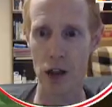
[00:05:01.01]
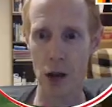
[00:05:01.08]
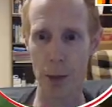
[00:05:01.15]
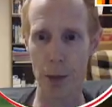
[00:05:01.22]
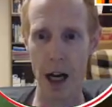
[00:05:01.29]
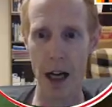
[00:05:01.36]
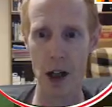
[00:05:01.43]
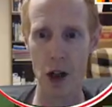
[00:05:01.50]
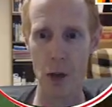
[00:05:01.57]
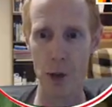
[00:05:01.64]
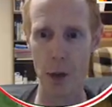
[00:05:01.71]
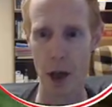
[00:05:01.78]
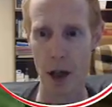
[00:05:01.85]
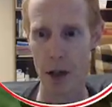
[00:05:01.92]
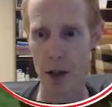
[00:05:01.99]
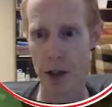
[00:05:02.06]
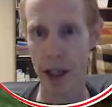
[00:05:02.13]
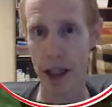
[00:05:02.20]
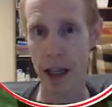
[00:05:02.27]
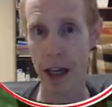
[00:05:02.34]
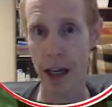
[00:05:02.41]
or biome mods
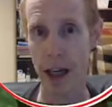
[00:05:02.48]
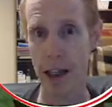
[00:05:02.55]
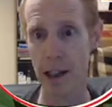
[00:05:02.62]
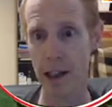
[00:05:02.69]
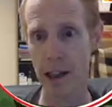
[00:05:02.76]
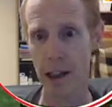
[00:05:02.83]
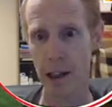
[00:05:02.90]
get added,